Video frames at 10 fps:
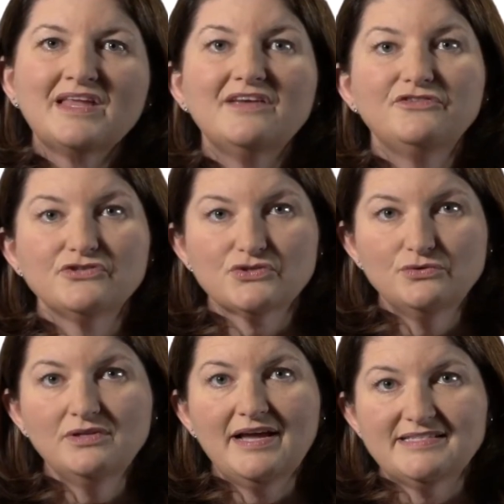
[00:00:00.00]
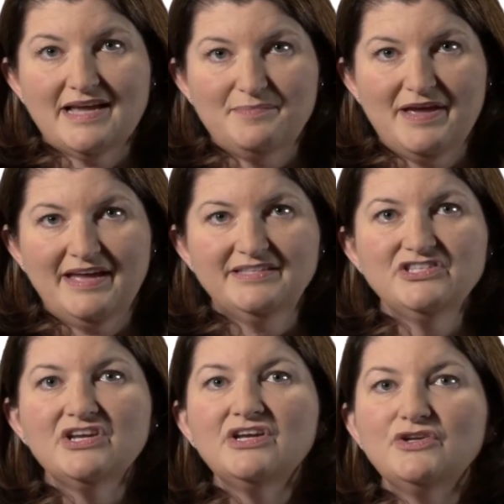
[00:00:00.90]
If your school has
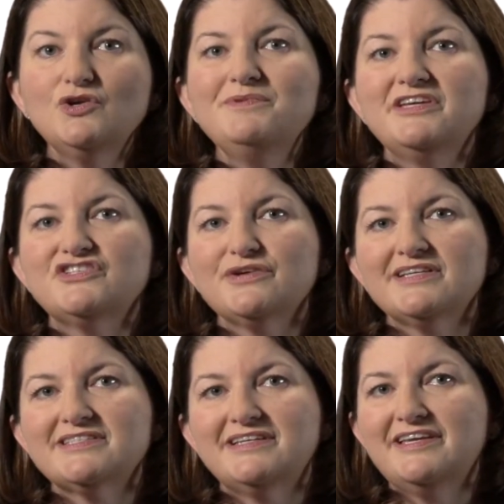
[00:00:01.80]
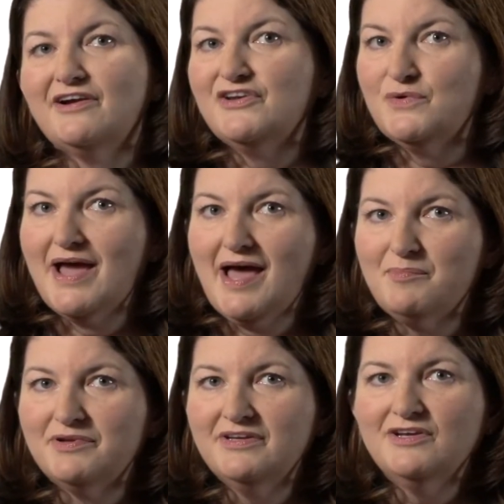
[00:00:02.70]
iPads, you'll be interested in our new
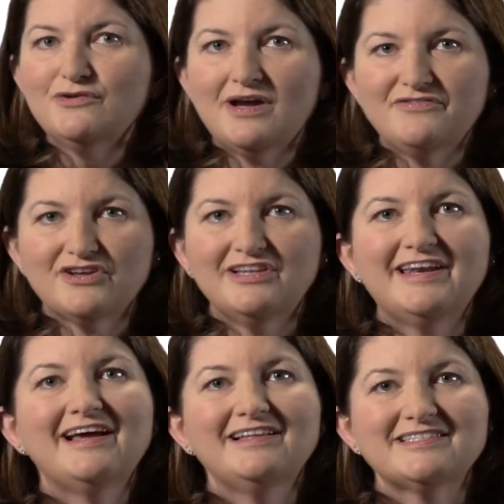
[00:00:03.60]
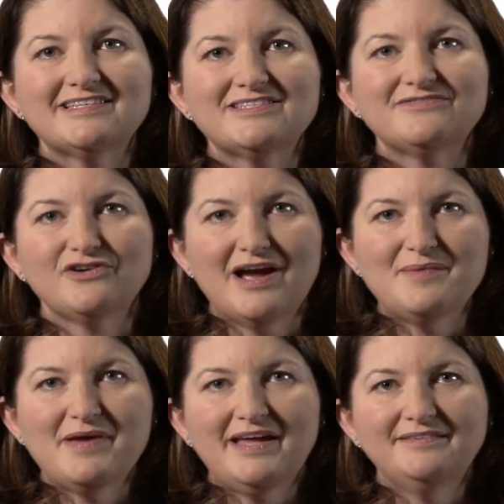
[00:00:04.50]
app, Graphical Analysis for
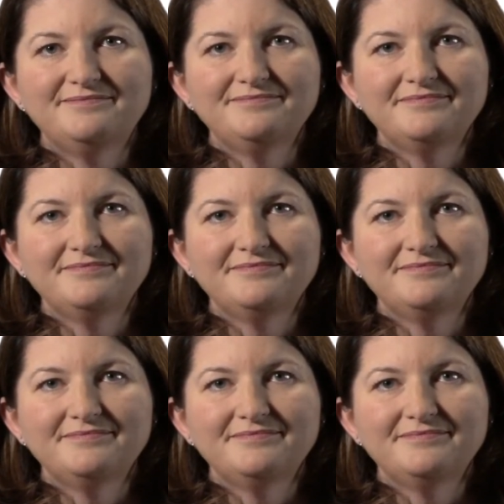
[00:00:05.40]
iPad.